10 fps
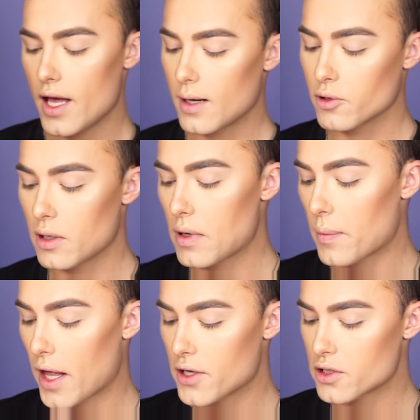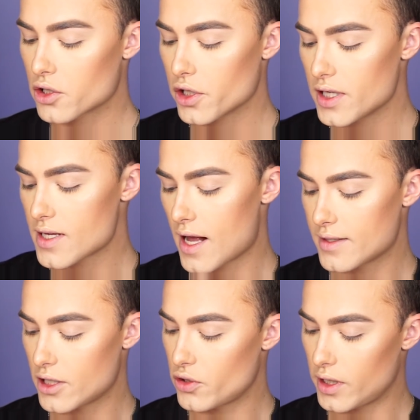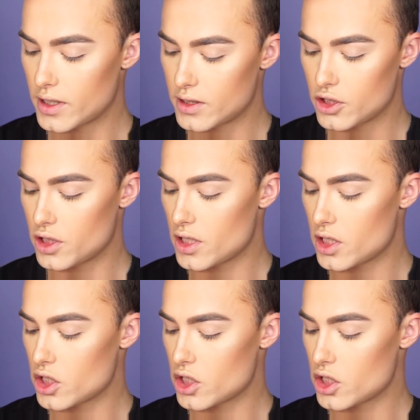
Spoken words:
And I'm going to pop that into the crease as a transition